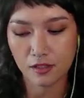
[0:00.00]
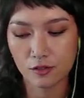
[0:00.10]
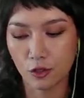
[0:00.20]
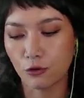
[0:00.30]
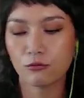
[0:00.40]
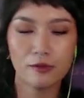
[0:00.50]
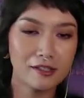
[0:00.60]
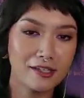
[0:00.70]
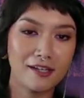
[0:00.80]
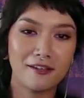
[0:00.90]
So
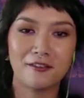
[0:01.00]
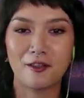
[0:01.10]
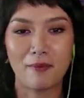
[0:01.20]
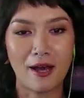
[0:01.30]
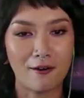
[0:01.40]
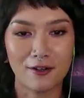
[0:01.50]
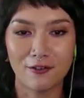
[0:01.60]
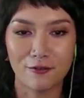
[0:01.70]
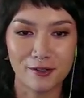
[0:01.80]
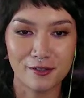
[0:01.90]
really, the power
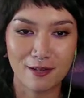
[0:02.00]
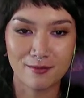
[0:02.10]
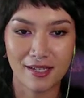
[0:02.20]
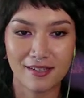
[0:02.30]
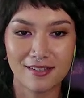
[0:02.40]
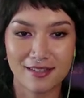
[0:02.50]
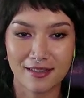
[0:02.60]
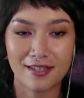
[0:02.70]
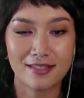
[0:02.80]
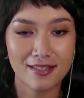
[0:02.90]
of real-time data is
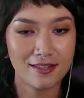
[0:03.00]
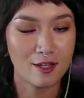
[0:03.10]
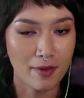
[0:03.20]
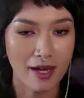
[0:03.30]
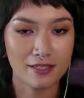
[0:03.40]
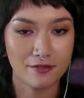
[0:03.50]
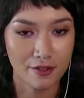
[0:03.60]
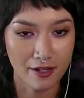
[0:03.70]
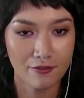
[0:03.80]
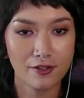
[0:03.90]
that they can see the impact of
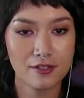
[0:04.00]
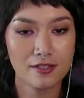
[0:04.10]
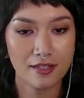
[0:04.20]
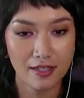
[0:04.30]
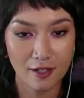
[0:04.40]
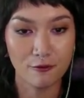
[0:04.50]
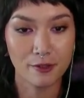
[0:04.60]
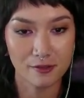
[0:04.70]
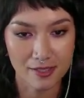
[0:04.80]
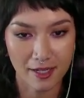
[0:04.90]
their efforts in
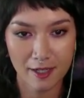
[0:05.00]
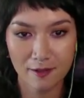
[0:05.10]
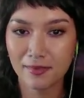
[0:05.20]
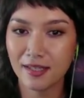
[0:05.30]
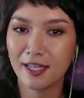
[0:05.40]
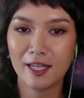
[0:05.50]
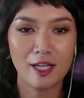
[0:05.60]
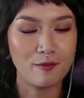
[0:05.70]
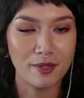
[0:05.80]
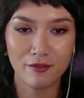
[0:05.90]
real time
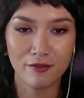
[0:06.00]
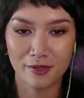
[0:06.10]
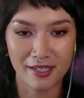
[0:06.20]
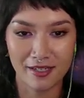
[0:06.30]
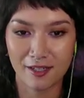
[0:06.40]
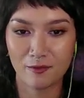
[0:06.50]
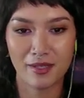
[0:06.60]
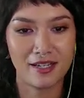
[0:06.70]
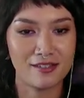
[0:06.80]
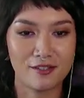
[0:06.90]
and pivot when needed,
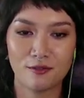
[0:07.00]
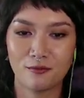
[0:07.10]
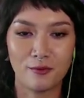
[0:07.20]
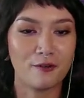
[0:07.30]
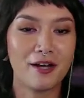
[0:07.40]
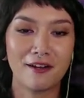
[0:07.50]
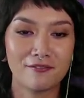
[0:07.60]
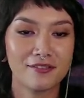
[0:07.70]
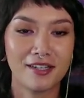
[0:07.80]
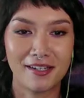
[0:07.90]
because we don't
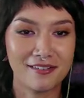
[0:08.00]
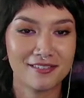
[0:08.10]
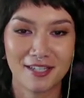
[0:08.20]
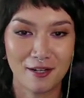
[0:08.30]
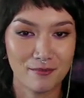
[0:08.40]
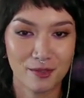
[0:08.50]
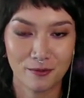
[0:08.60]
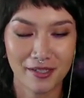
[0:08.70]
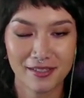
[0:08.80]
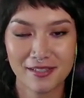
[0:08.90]
have any time to
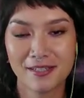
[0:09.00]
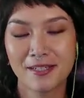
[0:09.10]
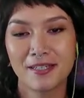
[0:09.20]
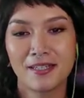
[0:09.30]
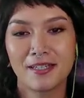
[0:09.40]
waste.